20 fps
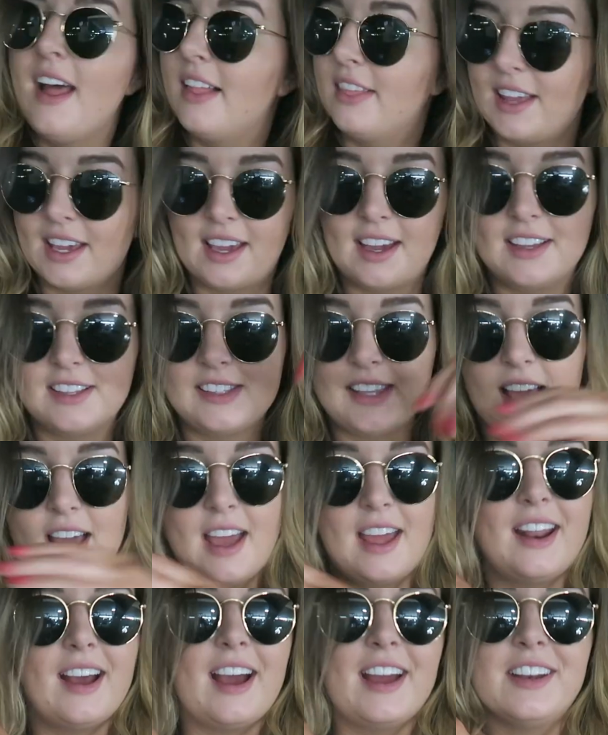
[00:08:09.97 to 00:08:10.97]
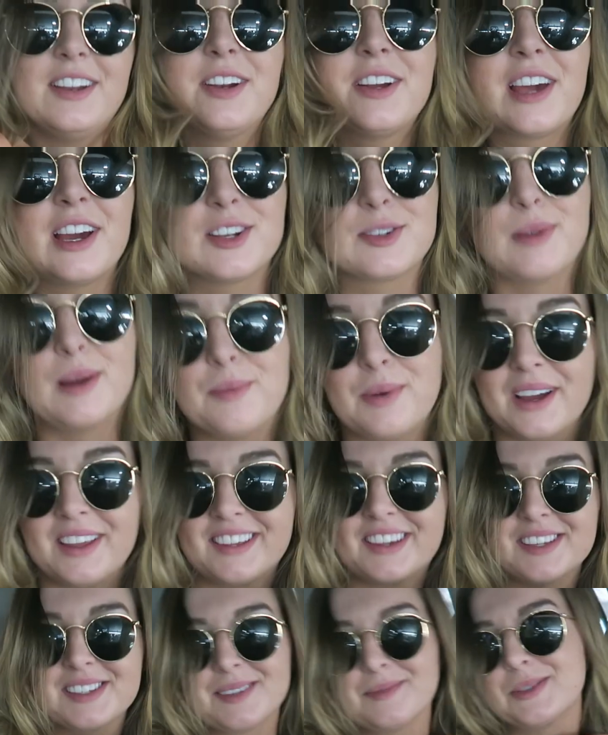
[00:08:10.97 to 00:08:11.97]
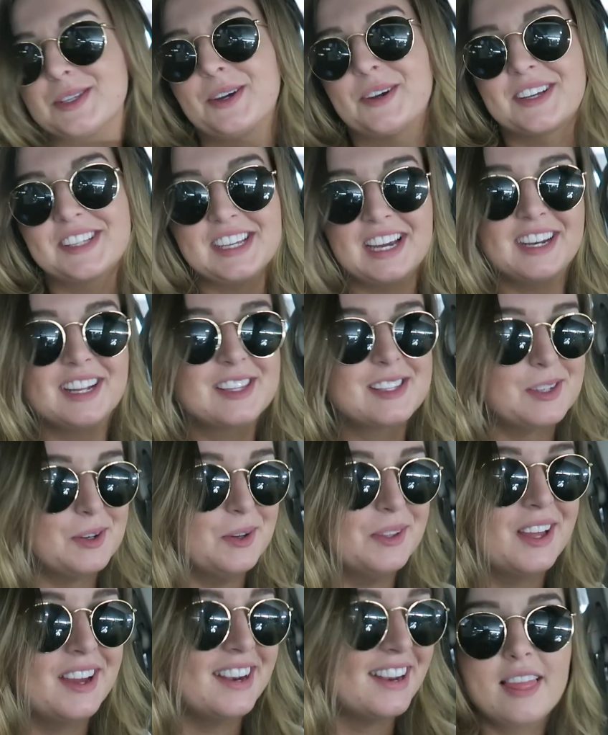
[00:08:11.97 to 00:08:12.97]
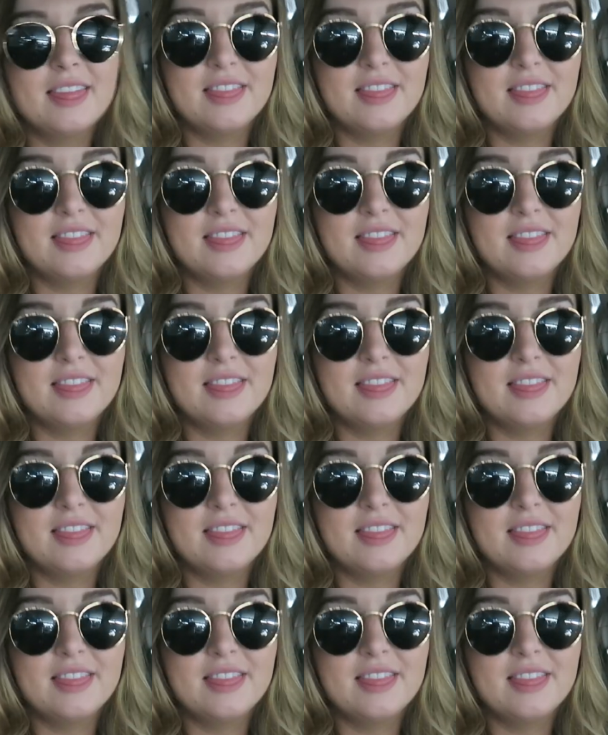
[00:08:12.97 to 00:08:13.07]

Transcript: Like I said, I need to catch my breath because I'm so excited, so hold on.